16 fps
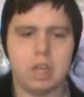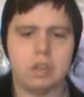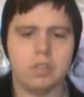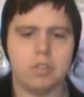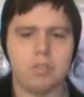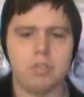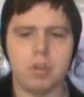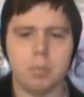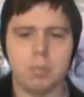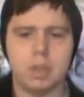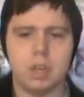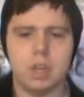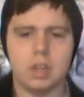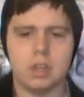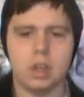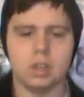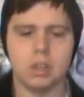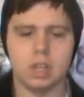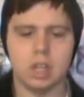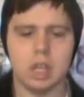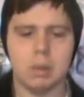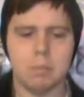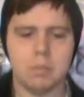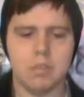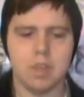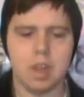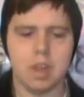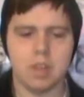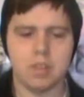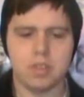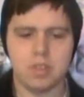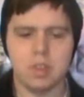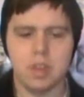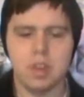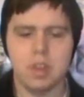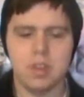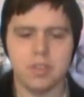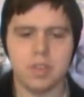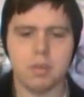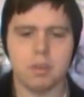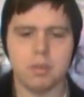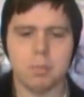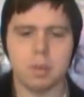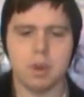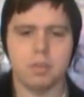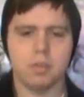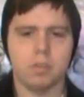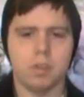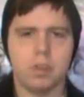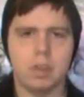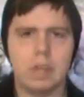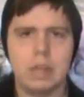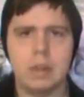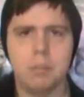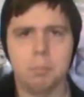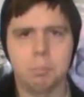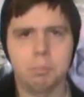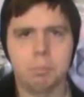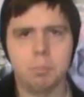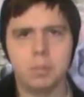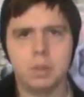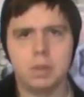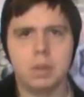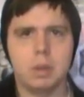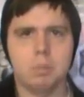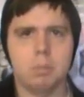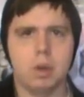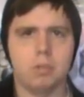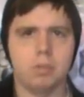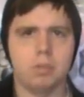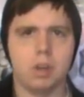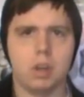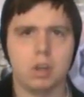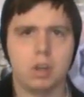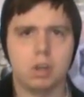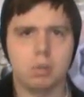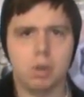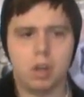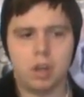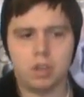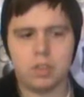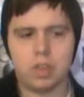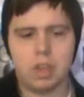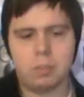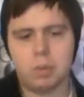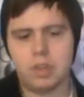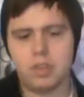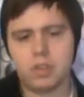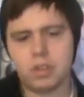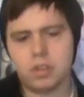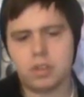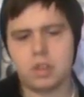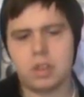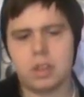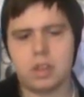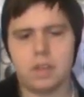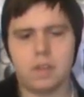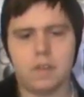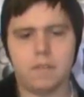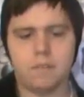dystopian Hunger Games-esque series by Veronica Roth, and basically